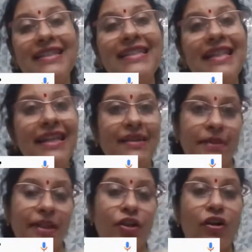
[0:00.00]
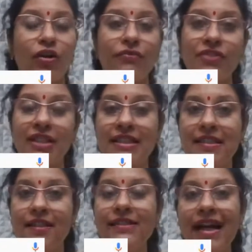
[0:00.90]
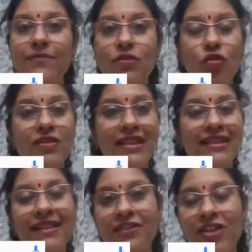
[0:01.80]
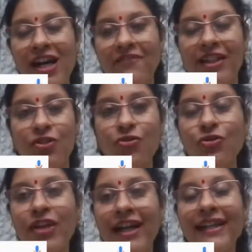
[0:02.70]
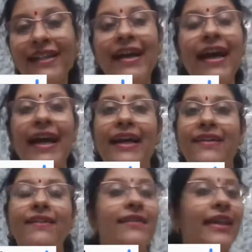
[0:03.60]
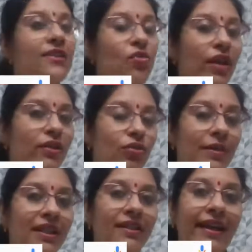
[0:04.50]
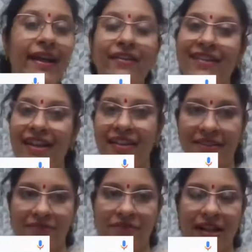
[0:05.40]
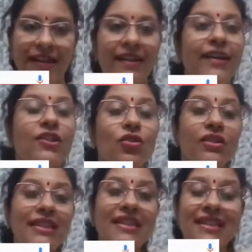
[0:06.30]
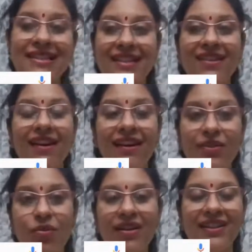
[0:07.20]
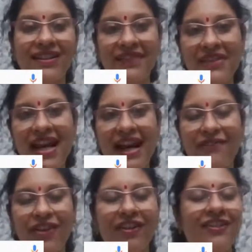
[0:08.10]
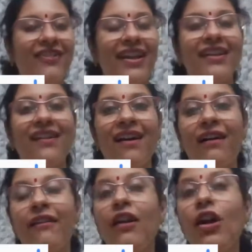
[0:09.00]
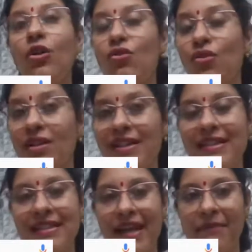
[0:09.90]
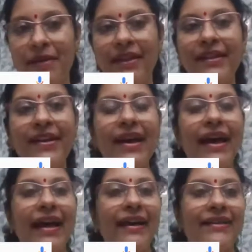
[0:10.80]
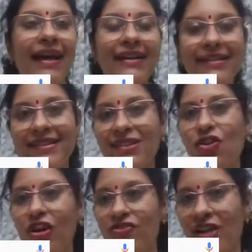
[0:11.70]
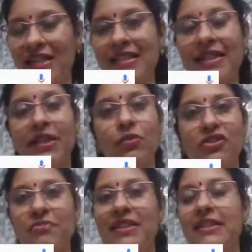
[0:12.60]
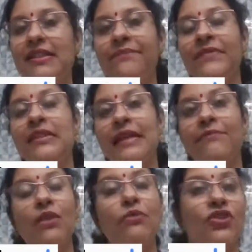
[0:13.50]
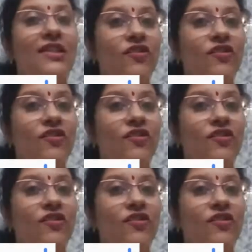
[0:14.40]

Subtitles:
see in all of these time zones that they are traveling to, right? And that's going to be their narrative, right? So this is the third word that we have here in our Google It segment, and that is contrasting, which means something which is